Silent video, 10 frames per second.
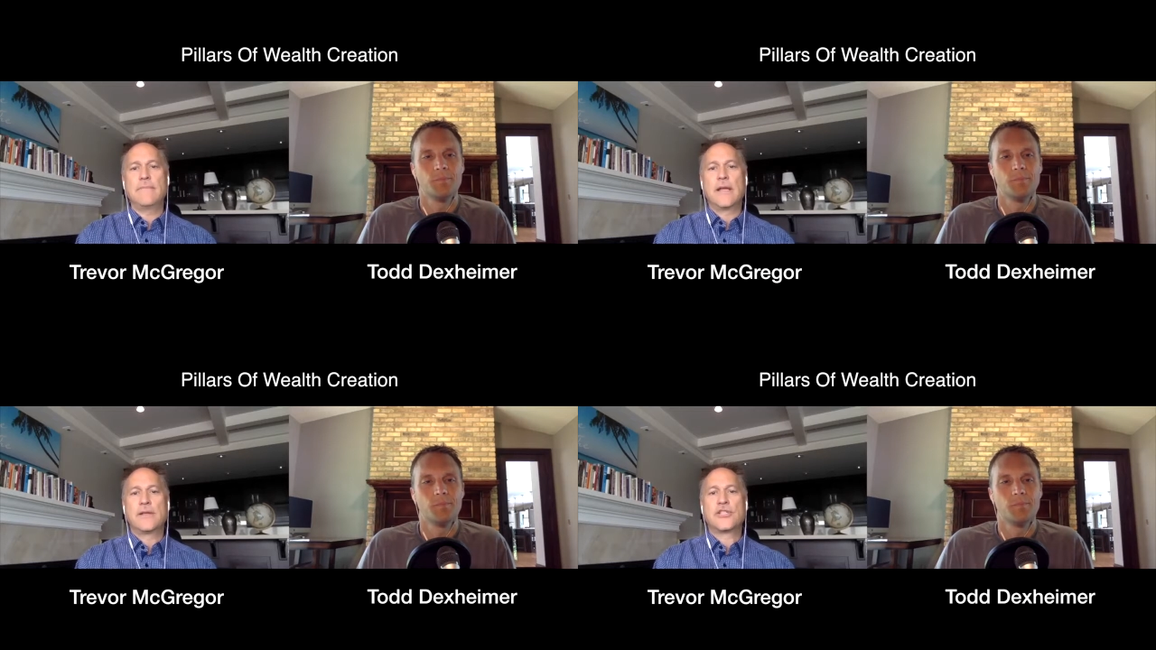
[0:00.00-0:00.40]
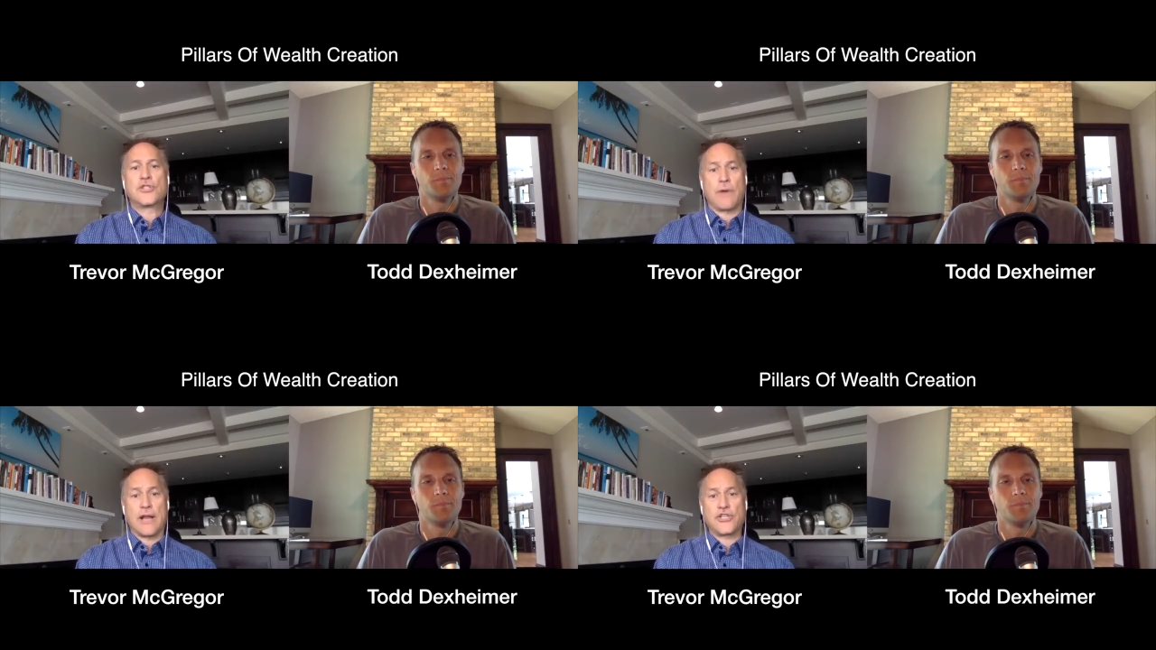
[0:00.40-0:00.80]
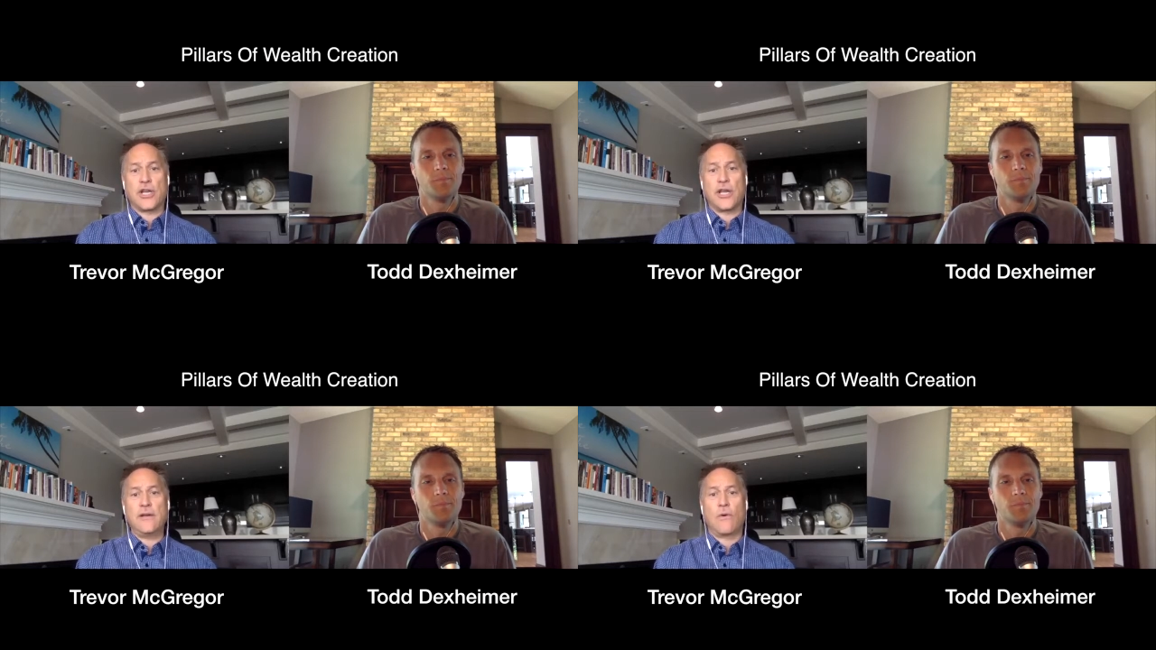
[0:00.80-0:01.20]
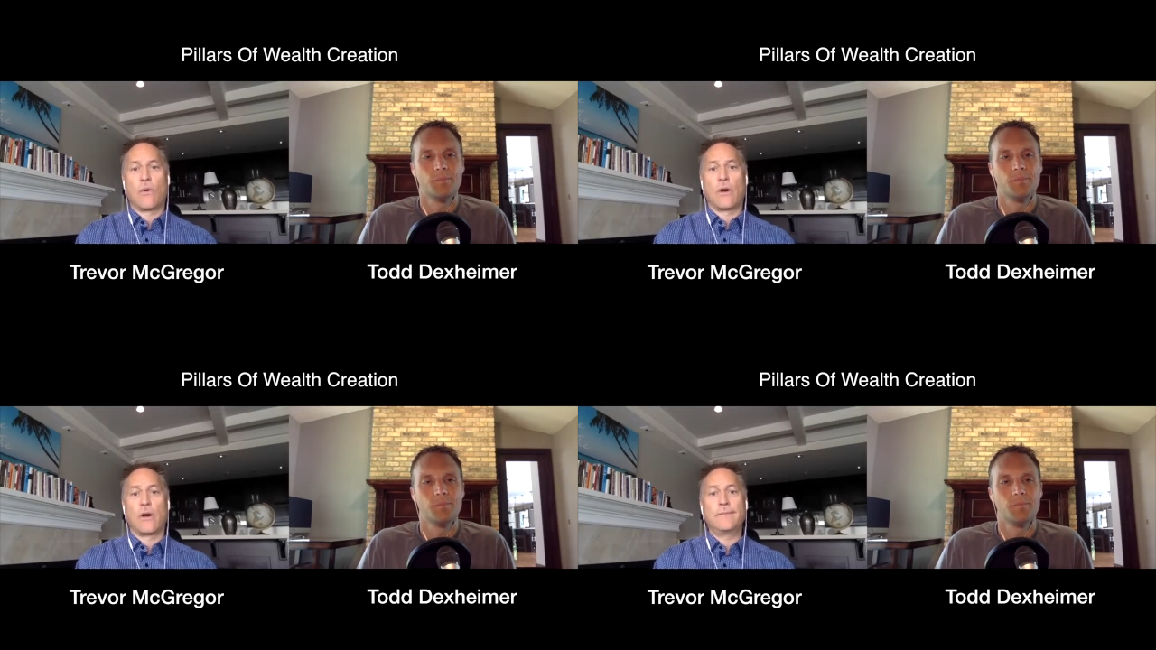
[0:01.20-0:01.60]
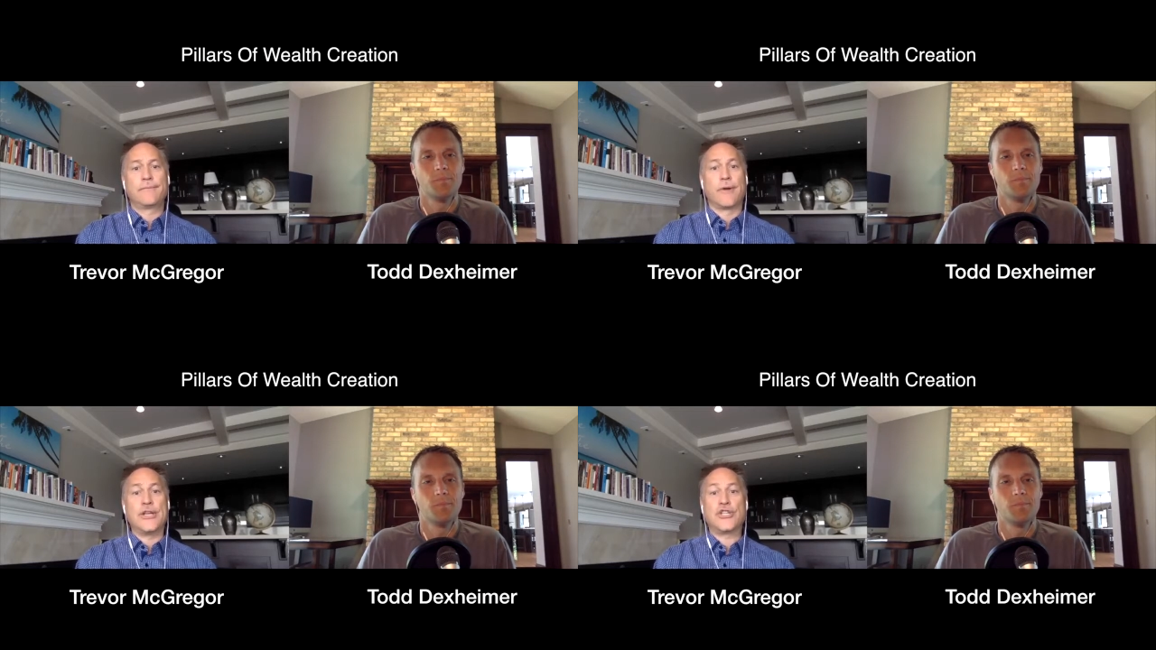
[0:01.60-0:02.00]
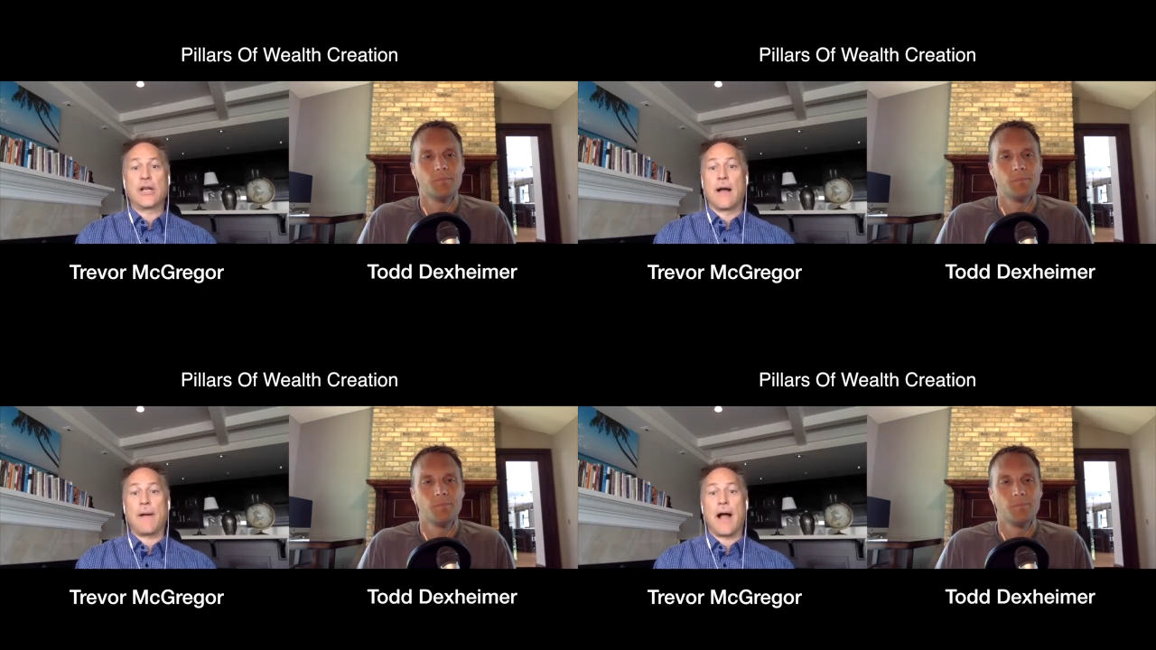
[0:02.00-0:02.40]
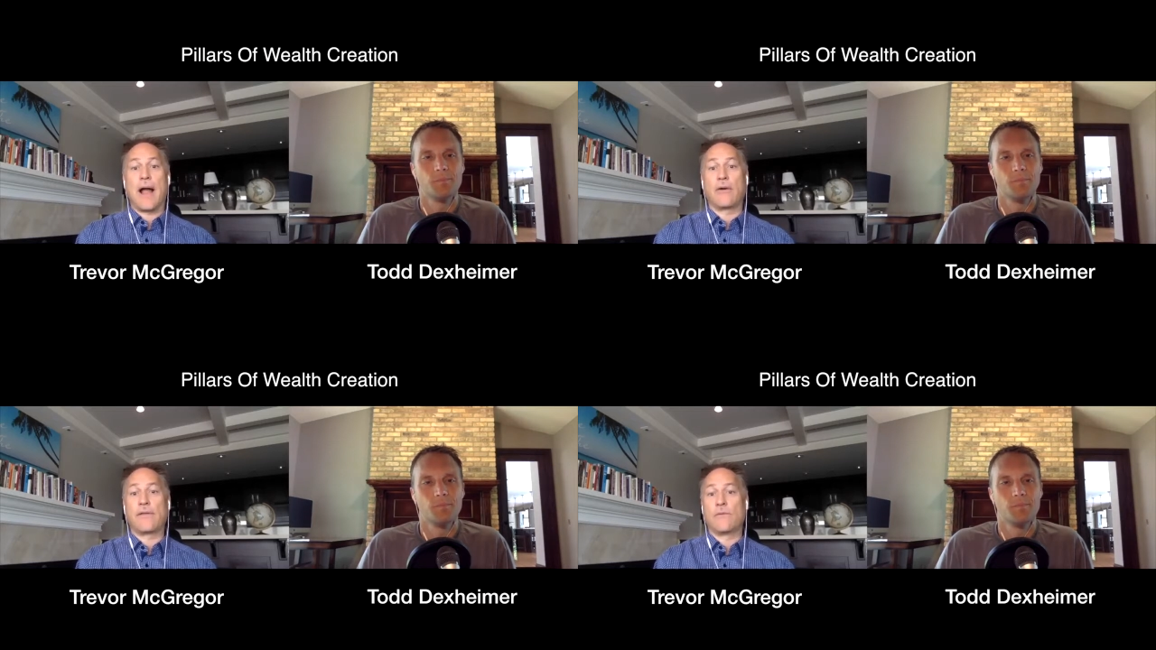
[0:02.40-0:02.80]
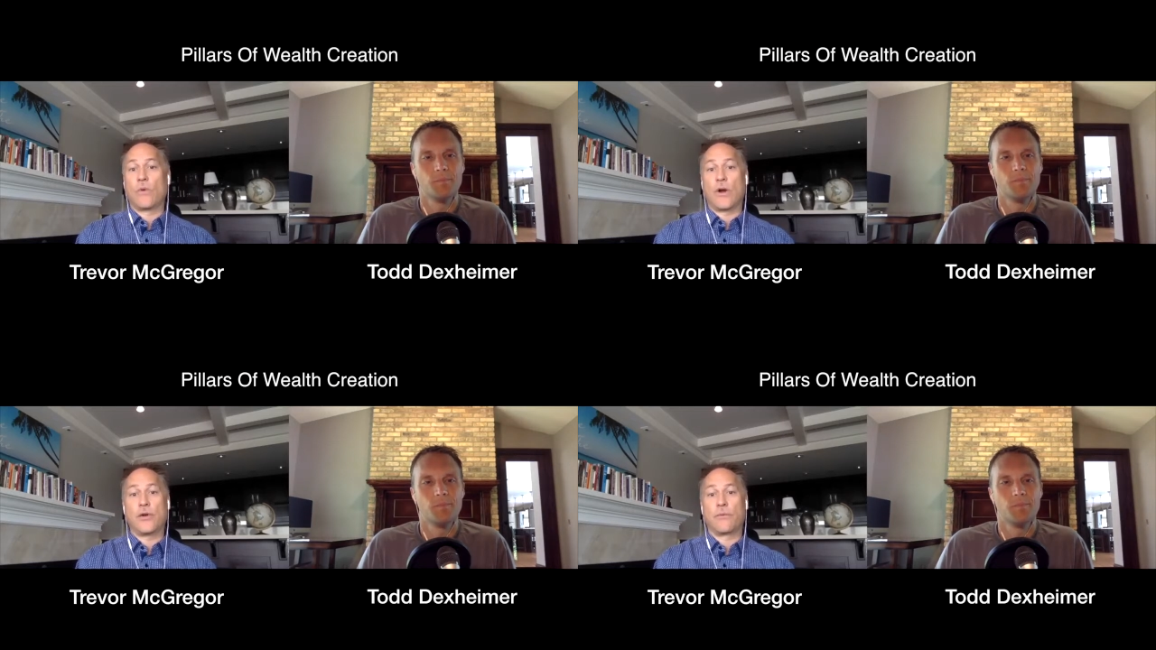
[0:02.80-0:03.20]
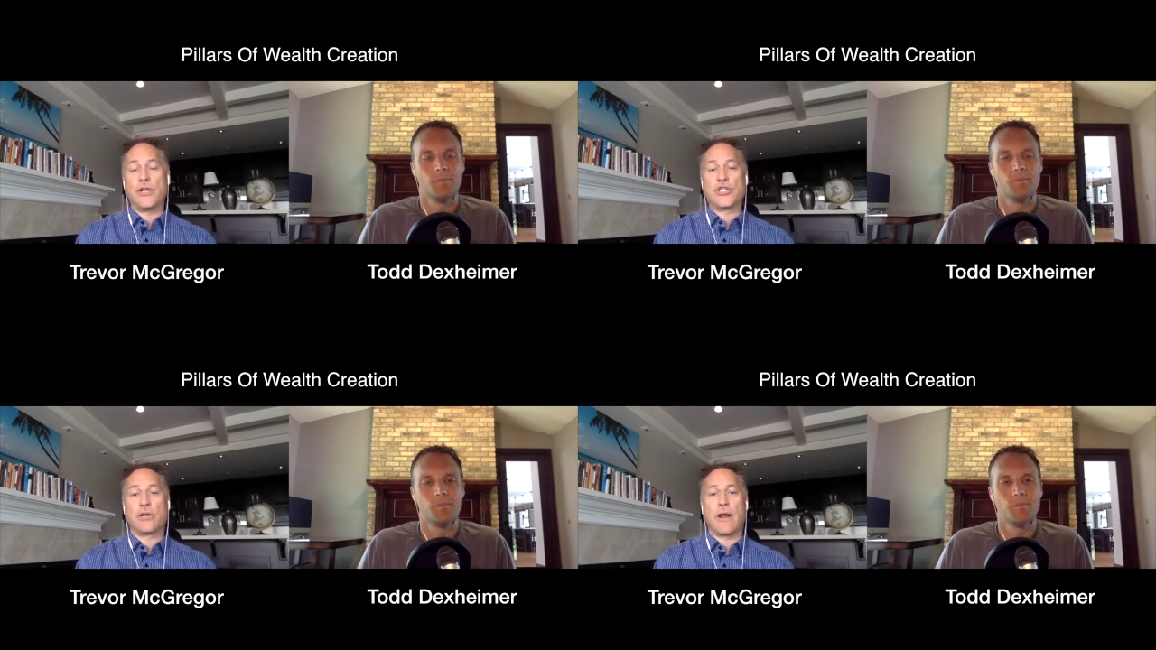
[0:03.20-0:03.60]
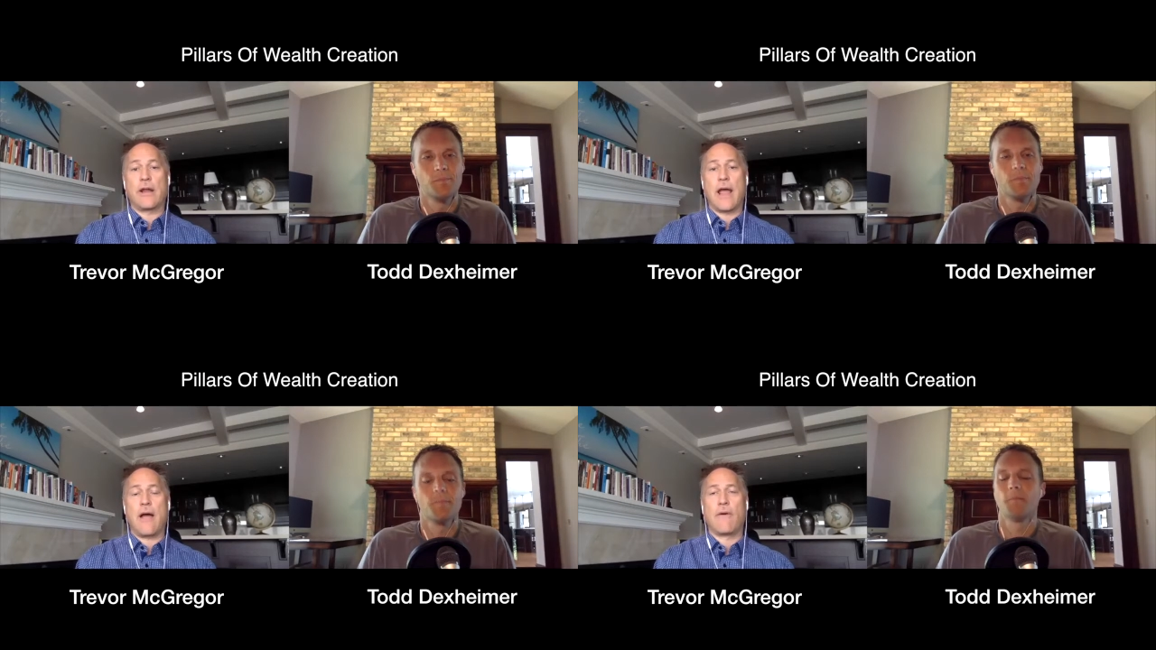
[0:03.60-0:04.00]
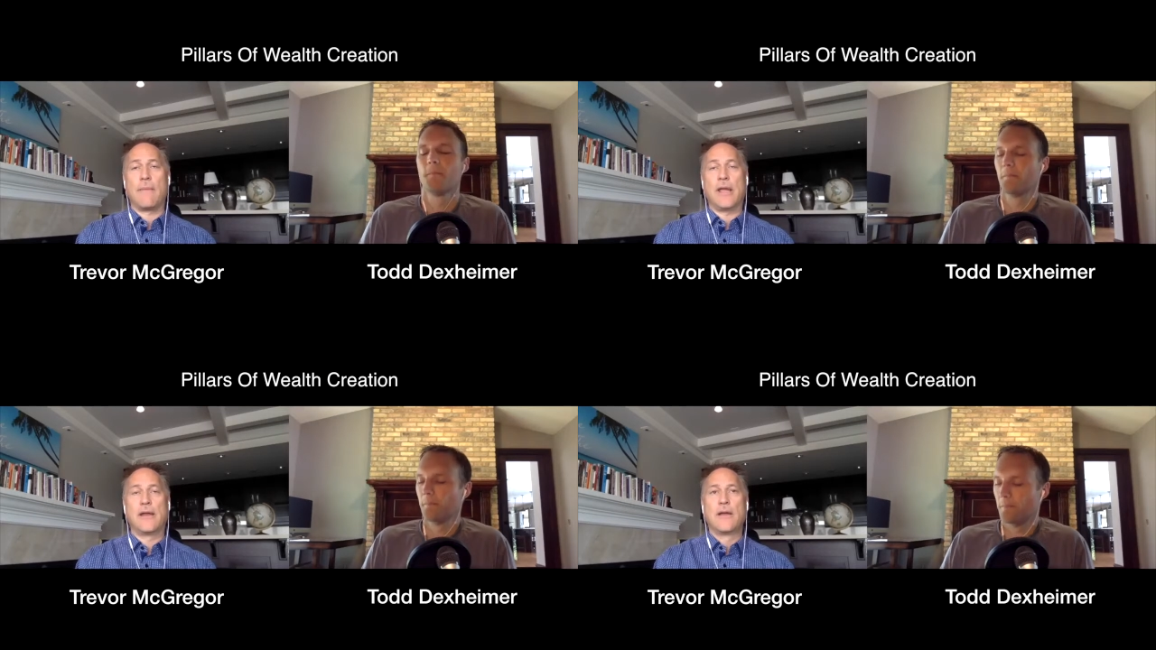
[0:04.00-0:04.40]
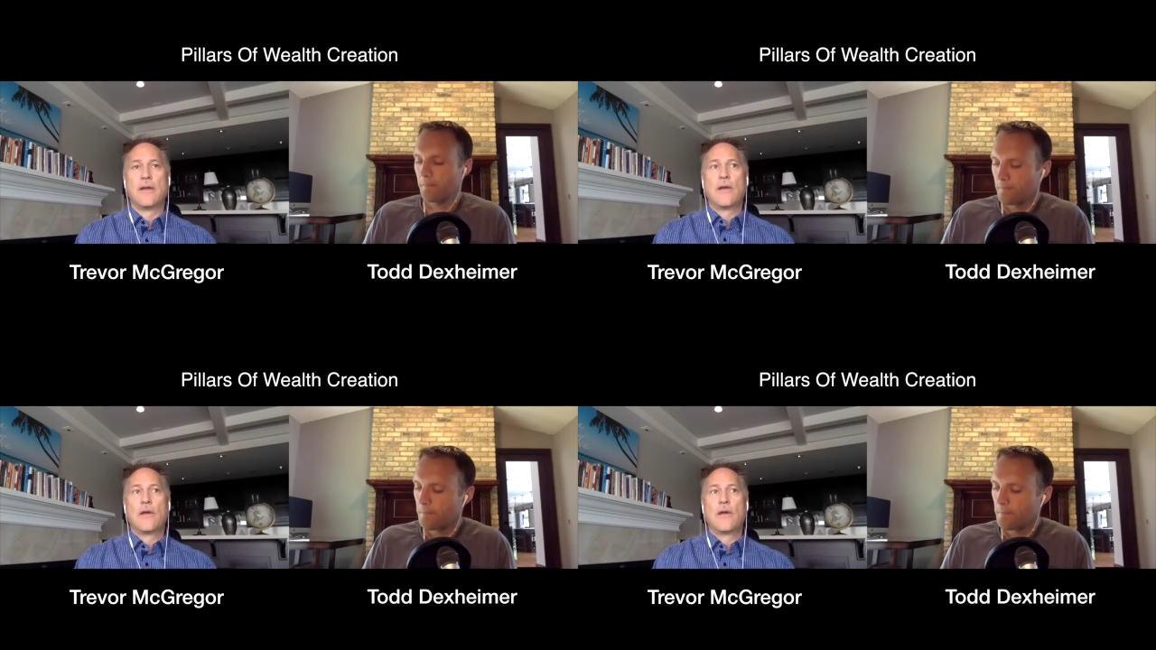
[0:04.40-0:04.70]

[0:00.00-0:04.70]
Speaker 1: stretching or reaching up higher than where you're reaching right now? I mean, mm.